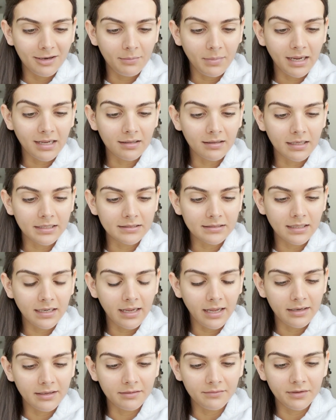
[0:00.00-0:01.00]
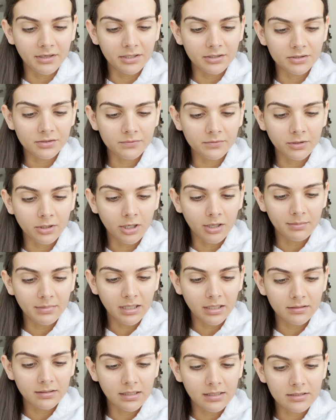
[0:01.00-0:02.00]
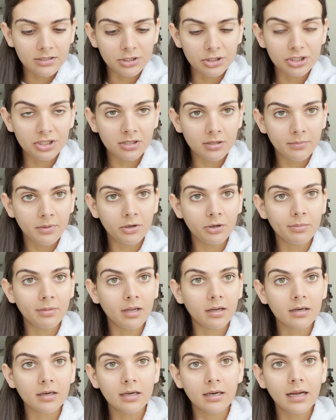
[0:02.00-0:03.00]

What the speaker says: my client that I edit videos for got me on this because she's a beauty blogger.